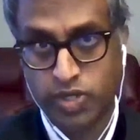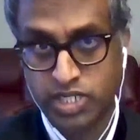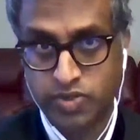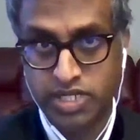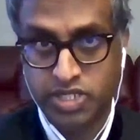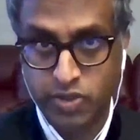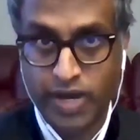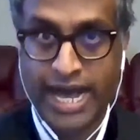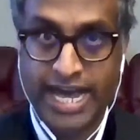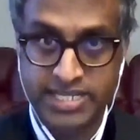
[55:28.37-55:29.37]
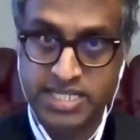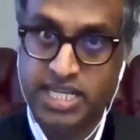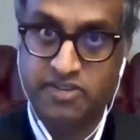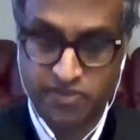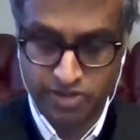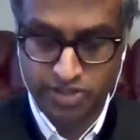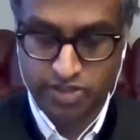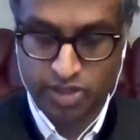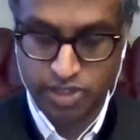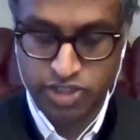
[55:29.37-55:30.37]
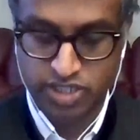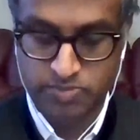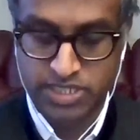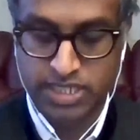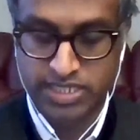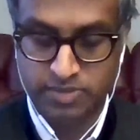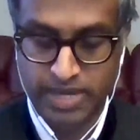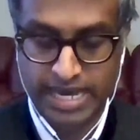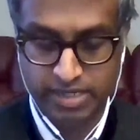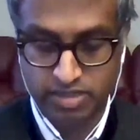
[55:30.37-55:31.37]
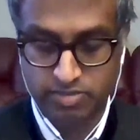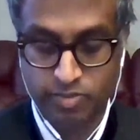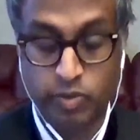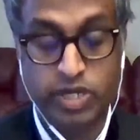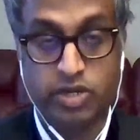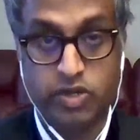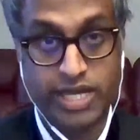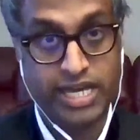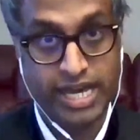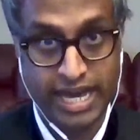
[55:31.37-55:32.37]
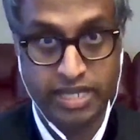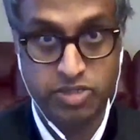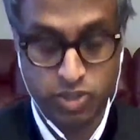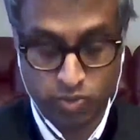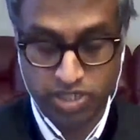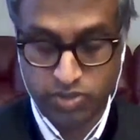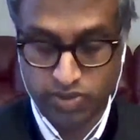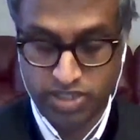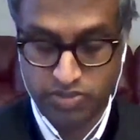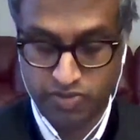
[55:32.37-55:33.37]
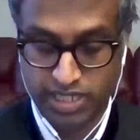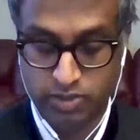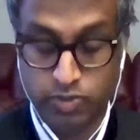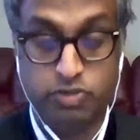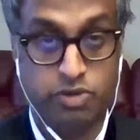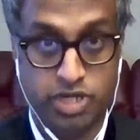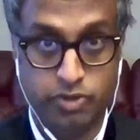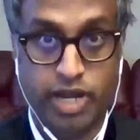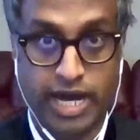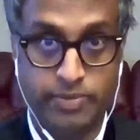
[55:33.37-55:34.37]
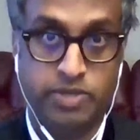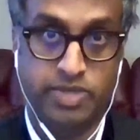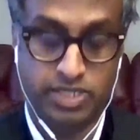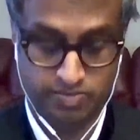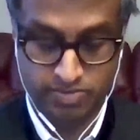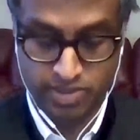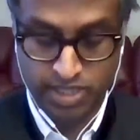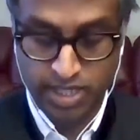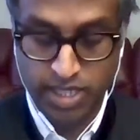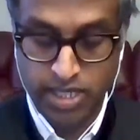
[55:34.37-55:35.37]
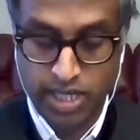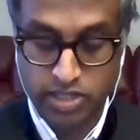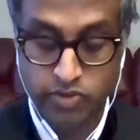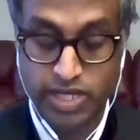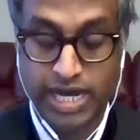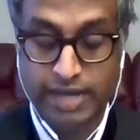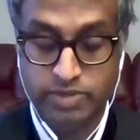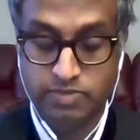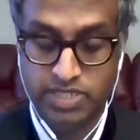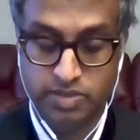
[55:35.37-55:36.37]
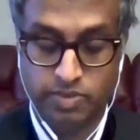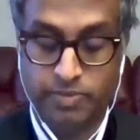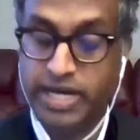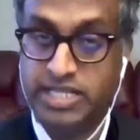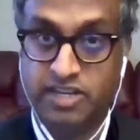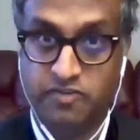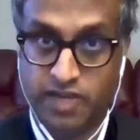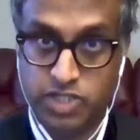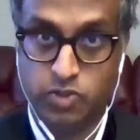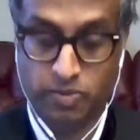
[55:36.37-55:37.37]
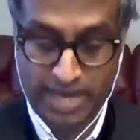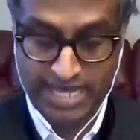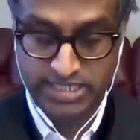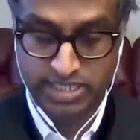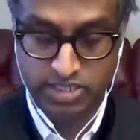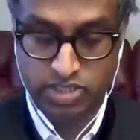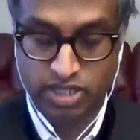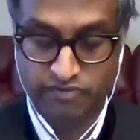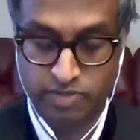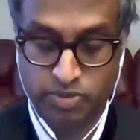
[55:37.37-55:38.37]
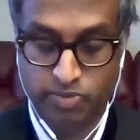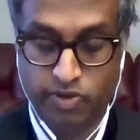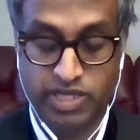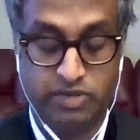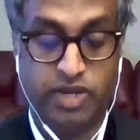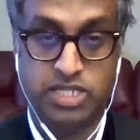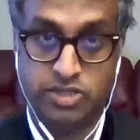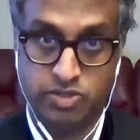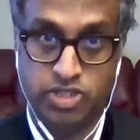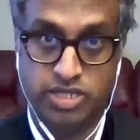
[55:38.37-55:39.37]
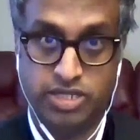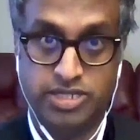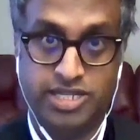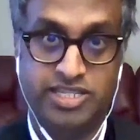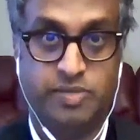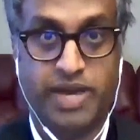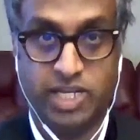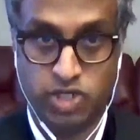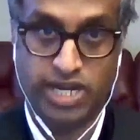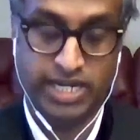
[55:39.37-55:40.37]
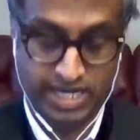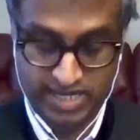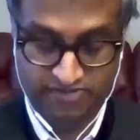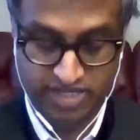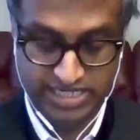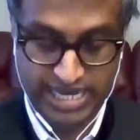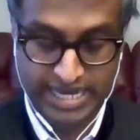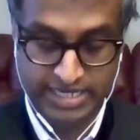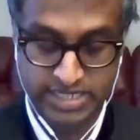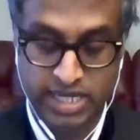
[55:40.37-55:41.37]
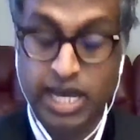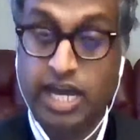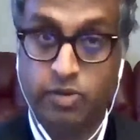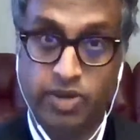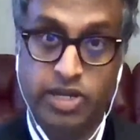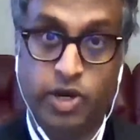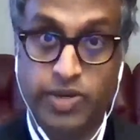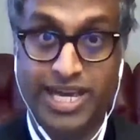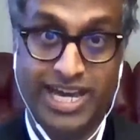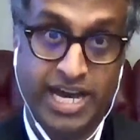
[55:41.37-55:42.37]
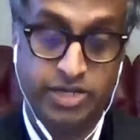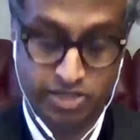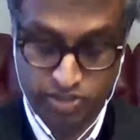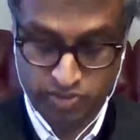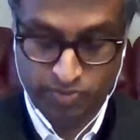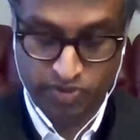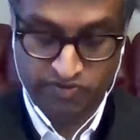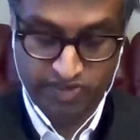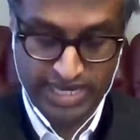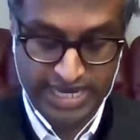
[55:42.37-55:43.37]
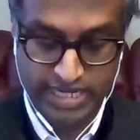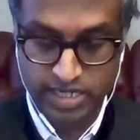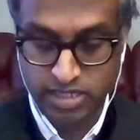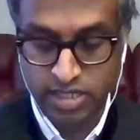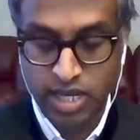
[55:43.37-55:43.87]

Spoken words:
2022 has seen further hardships in Tibet, but we are looking ahead to 2023 with renewed optimism, including optimism about the eventual passage of the Promoting a Resolution to the Tibet-China Conflict Act, and we know we can count on your support for that.